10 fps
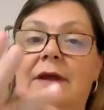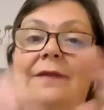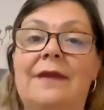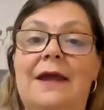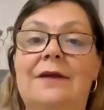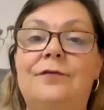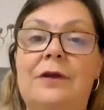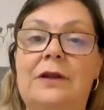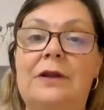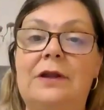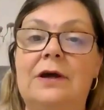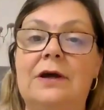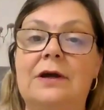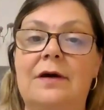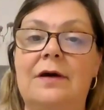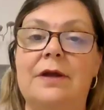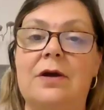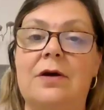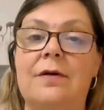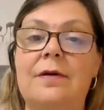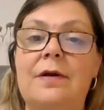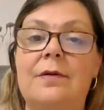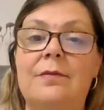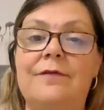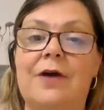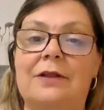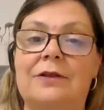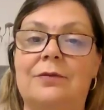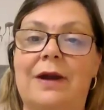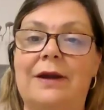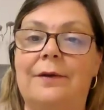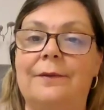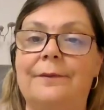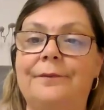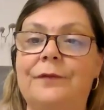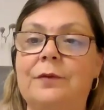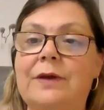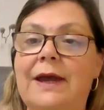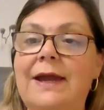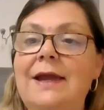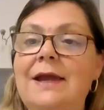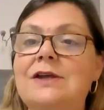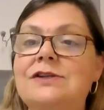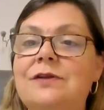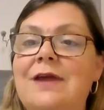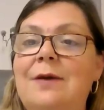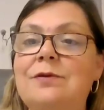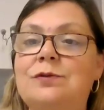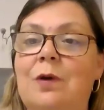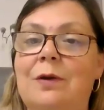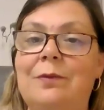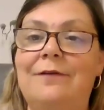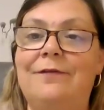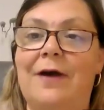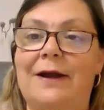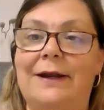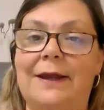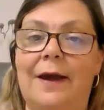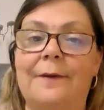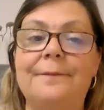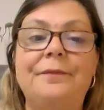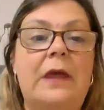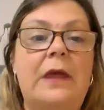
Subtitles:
And then if we look, oh, there we go. We've got the right note. Okay. So that was one way of finding out.